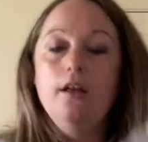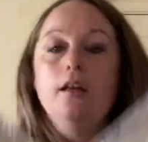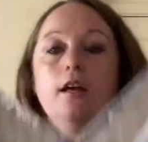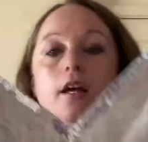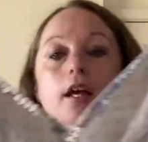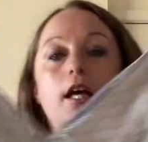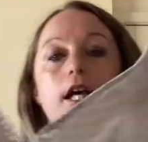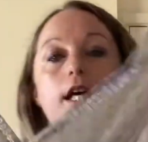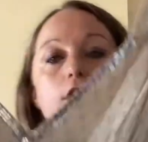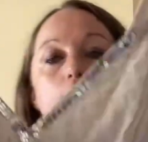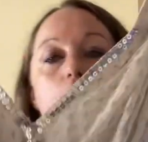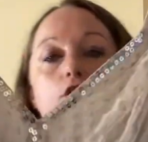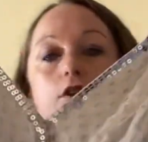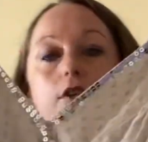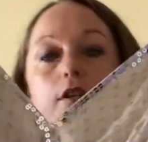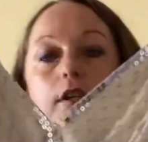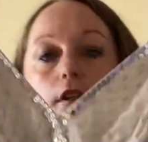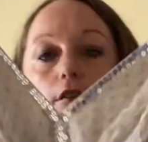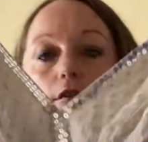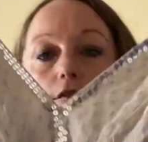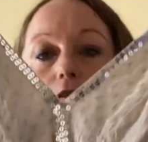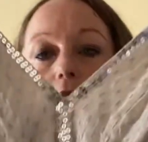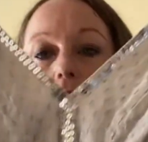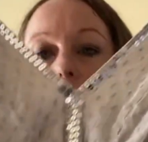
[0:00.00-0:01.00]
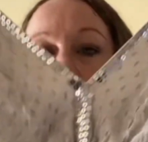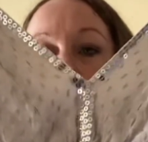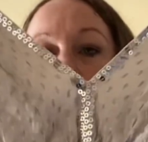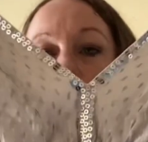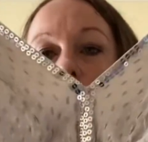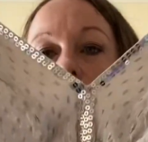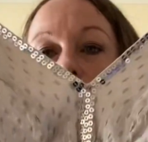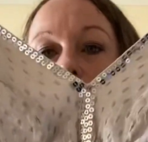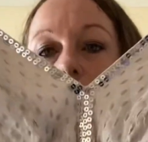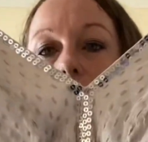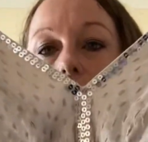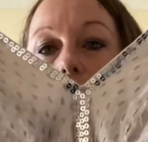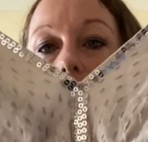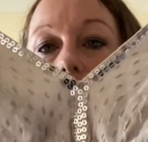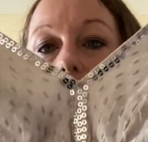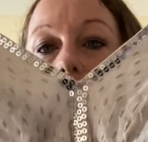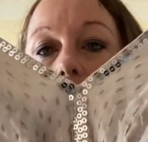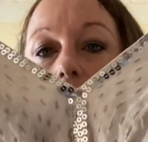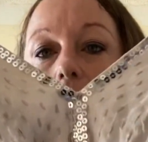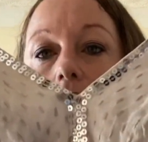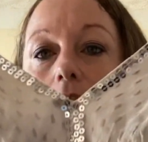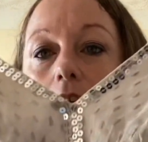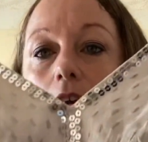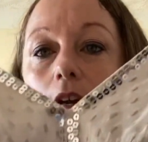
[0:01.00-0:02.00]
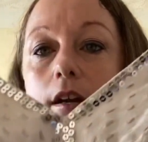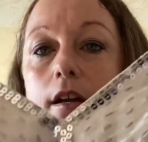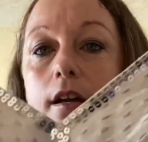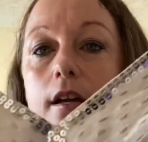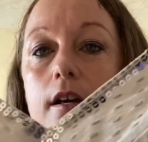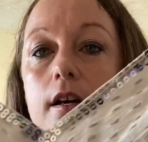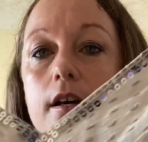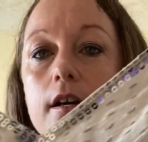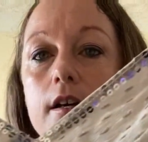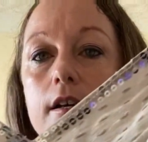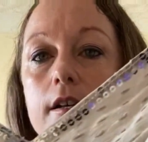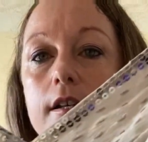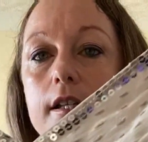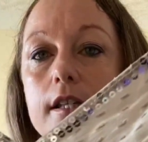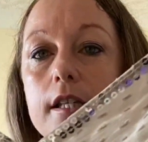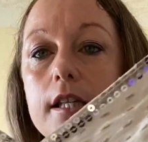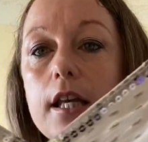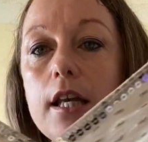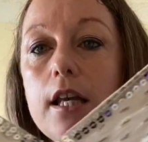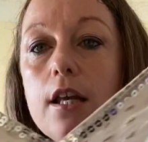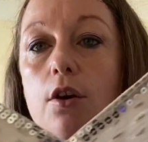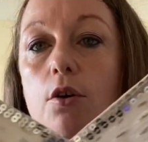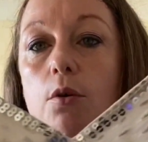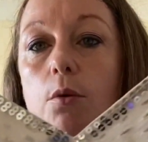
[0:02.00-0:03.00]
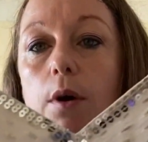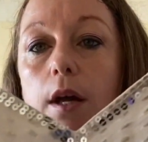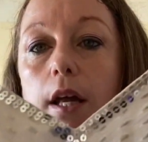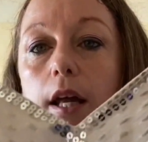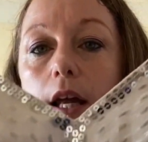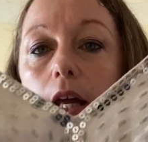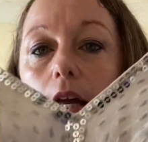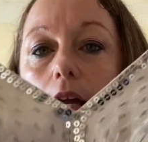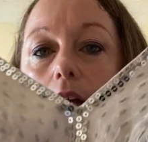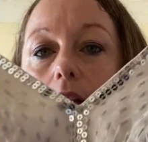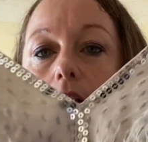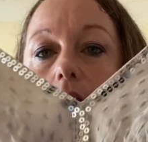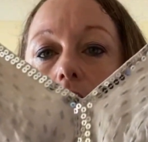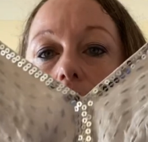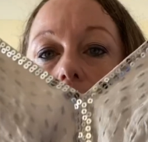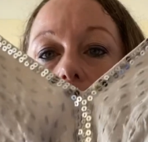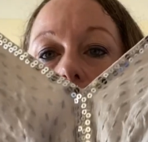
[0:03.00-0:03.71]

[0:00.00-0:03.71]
It's just lovely. Look at it. Sequin,